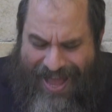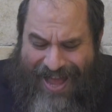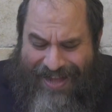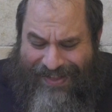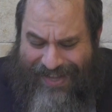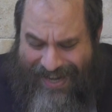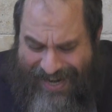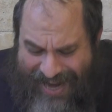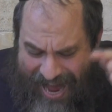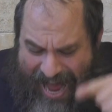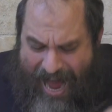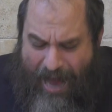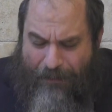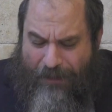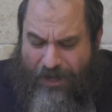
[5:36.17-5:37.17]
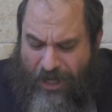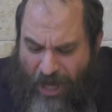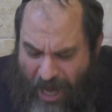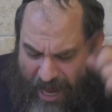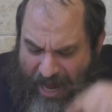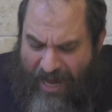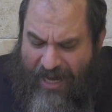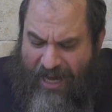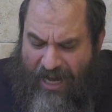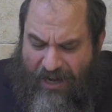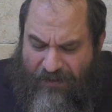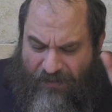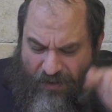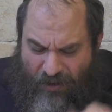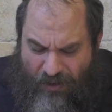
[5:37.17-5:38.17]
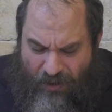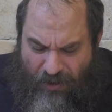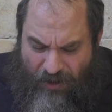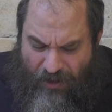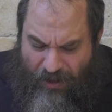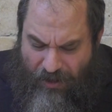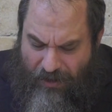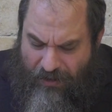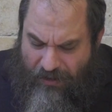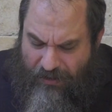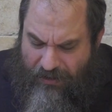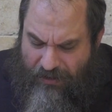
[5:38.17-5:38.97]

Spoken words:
The gam keach hagvul.